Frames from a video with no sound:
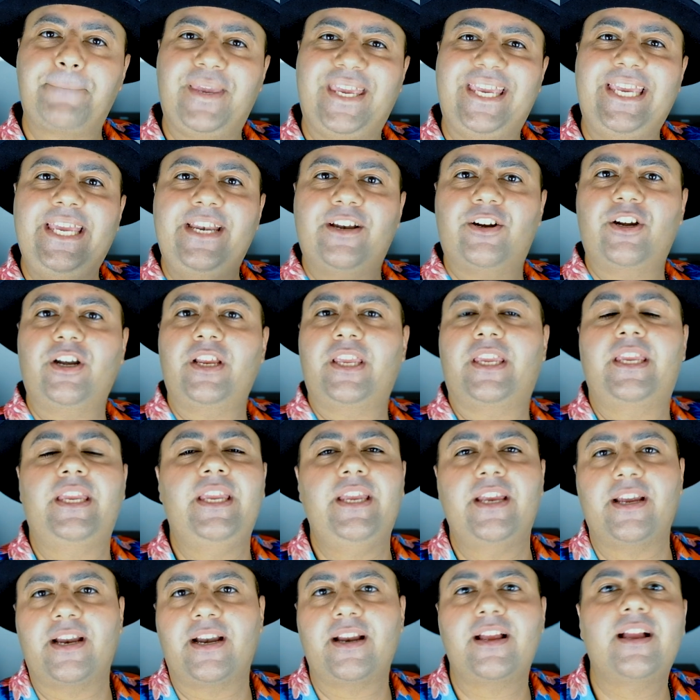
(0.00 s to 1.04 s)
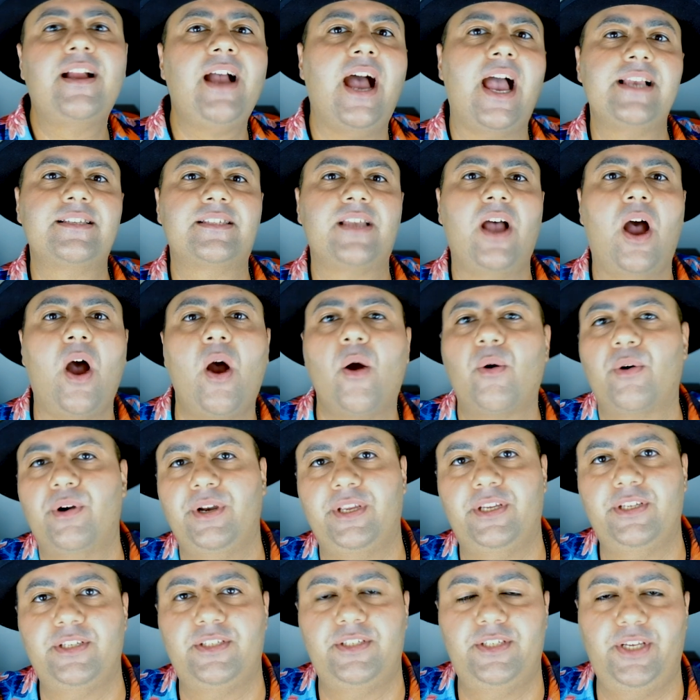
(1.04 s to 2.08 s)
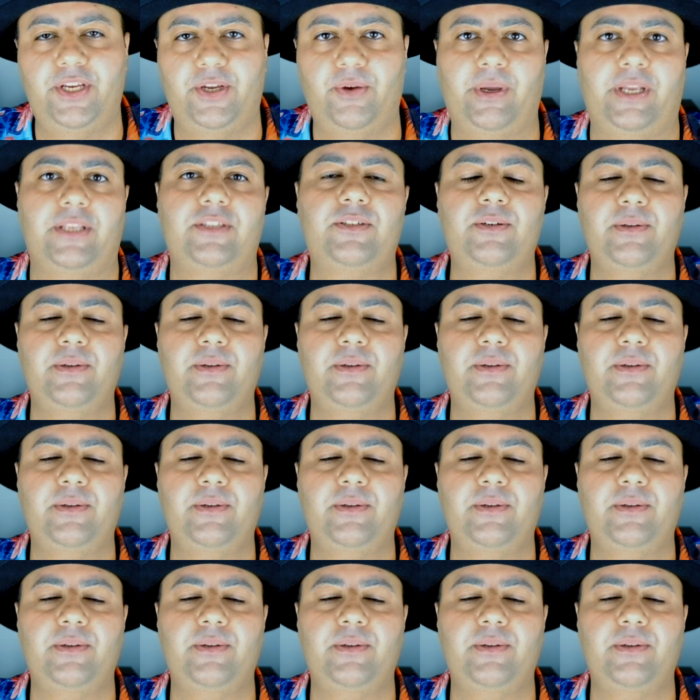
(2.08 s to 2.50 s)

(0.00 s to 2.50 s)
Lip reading: Peter here. Guys, how are you doing?